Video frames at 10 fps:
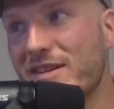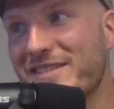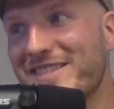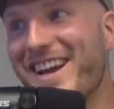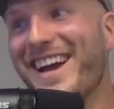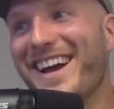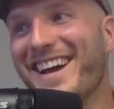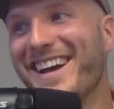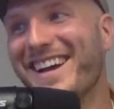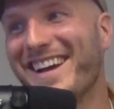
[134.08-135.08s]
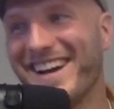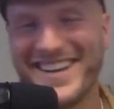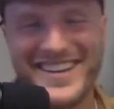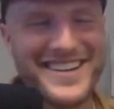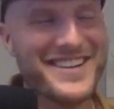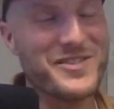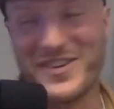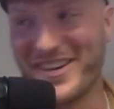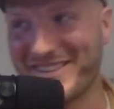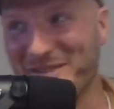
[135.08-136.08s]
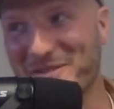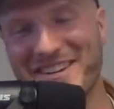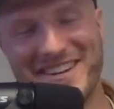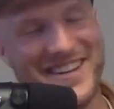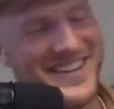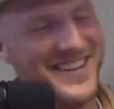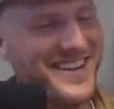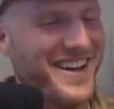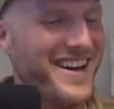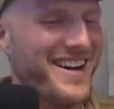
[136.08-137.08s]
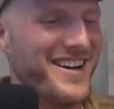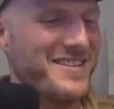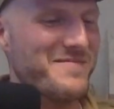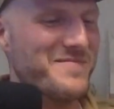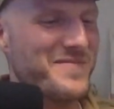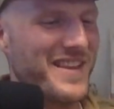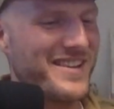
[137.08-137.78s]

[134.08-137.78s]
Yeah. Well, you're not the only one.